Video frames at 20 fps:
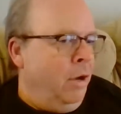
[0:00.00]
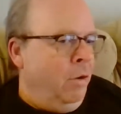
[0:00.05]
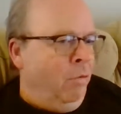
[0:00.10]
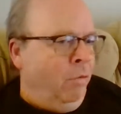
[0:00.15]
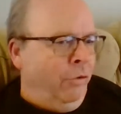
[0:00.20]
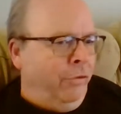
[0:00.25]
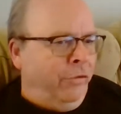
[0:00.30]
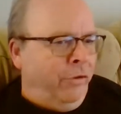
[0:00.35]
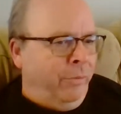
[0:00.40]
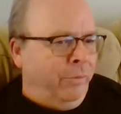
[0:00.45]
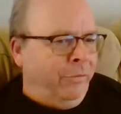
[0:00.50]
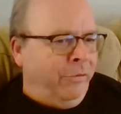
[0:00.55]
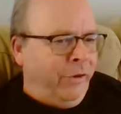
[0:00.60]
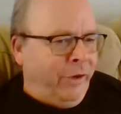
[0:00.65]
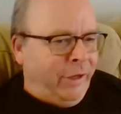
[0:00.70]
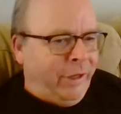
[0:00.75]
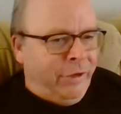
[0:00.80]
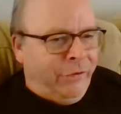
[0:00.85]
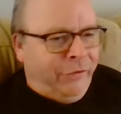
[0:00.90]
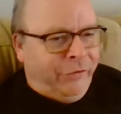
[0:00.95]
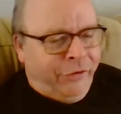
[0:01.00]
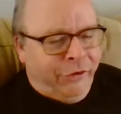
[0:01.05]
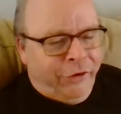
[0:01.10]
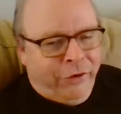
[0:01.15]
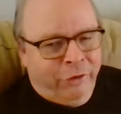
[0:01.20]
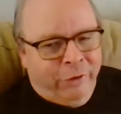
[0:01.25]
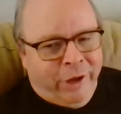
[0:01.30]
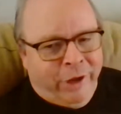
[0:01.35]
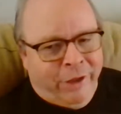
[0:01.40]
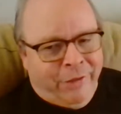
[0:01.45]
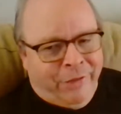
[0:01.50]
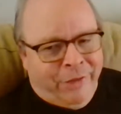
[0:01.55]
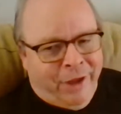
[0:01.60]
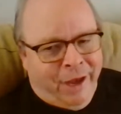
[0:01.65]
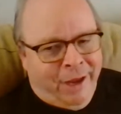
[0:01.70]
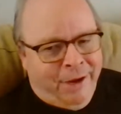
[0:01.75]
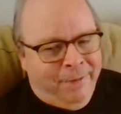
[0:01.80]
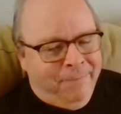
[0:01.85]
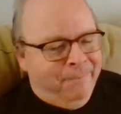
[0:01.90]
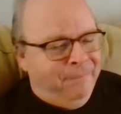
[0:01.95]
where some cichlids you do get
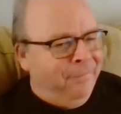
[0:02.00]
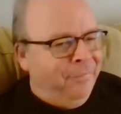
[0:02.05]
that,